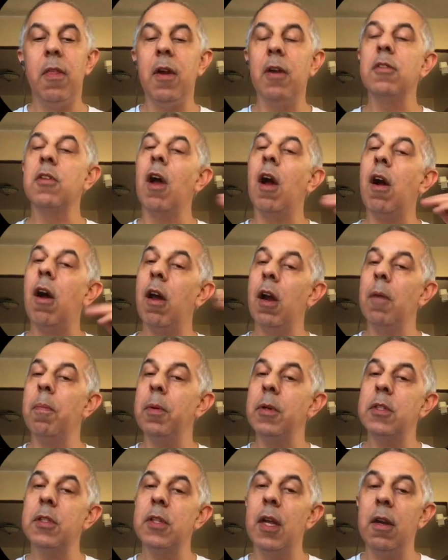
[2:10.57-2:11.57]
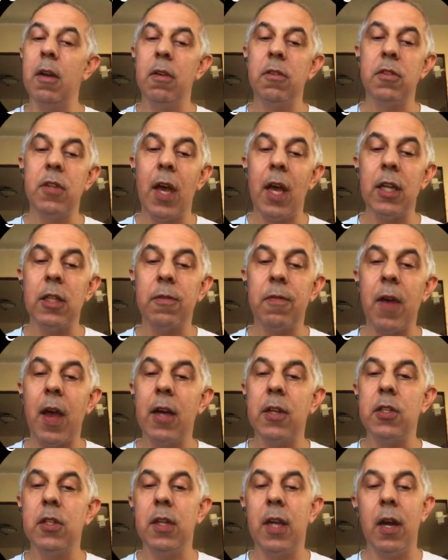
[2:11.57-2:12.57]
there's a 100%
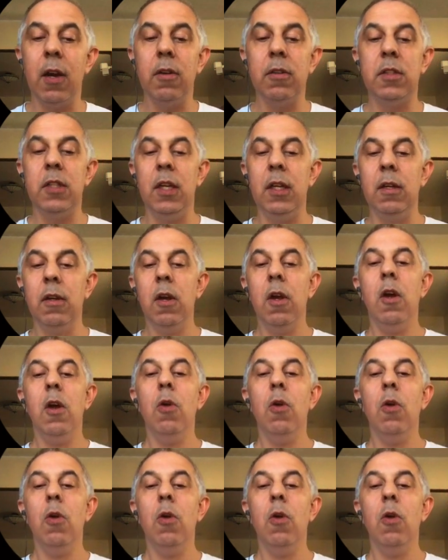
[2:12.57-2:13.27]
satisfaction guarantee